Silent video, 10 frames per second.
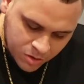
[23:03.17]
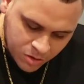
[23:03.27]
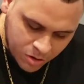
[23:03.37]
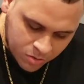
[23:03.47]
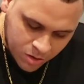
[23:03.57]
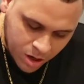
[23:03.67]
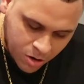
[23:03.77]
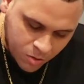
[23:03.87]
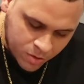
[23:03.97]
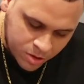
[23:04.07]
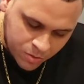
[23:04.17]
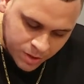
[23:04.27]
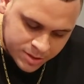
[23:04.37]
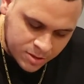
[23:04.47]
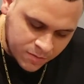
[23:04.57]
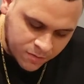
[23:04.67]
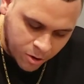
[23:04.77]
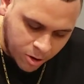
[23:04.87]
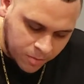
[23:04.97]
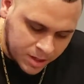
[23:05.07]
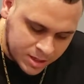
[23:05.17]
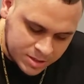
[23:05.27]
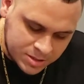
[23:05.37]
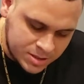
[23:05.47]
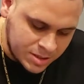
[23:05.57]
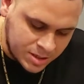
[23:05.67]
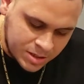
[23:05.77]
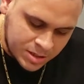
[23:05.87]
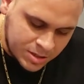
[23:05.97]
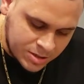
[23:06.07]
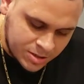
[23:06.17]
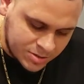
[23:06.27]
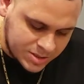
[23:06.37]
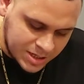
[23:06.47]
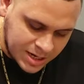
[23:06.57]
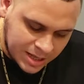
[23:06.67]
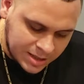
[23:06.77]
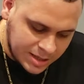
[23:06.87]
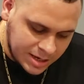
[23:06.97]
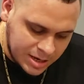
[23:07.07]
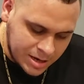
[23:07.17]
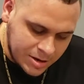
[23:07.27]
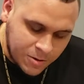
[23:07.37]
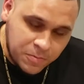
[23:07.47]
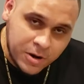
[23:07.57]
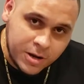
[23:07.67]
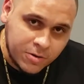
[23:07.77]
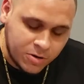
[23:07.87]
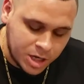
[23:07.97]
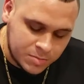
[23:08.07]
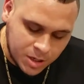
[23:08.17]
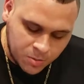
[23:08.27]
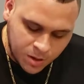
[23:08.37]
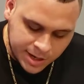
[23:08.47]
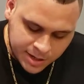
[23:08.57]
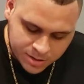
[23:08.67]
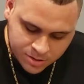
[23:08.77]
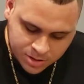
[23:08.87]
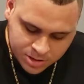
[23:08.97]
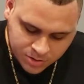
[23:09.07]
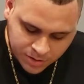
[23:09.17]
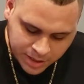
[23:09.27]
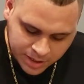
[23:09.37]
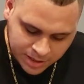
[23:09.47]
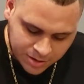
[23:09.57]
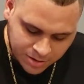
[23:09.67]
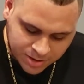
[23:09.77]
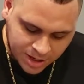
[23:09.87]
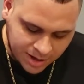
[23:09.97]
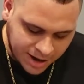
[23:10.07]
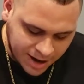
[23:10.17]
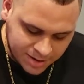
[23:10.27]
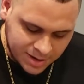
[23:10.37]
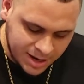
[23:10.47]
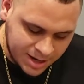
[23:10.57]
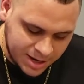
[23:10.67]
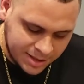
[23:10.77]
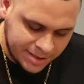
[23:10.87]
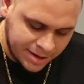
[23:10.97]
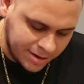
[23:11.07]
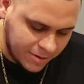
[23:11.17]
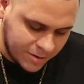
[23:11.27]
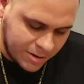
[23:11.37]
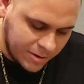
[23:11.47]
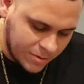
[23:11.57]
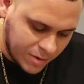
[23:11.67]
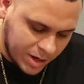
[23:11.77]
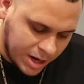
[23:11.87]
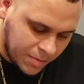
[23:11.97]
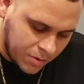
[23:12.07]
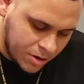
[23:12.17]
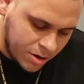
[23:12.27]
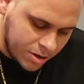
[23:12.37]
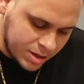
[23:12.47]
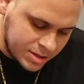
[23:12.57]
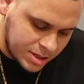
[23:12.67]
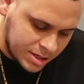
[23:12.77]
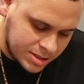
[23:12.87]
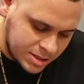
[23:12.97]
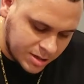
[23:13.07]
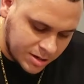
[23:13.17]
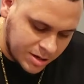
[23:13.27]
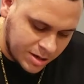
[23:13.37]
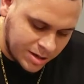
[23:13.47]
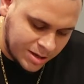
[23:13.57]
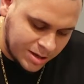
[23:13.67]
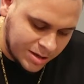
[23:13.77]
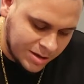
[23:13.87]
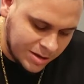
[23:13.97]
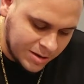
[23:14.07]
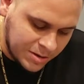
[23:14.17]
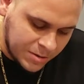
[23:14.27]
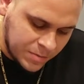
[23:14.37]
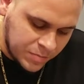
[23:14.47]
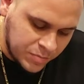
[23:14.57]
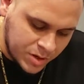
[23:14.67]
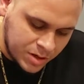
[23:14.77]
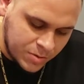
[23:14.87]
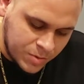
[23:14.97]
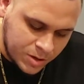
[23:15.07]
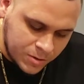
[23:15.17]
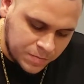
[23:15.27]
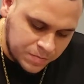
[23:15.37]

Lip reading: You'll know when you went too far because you'll see that little puddle come up right under the screen and you'll think, how did that get there when I barely touched it? But it will.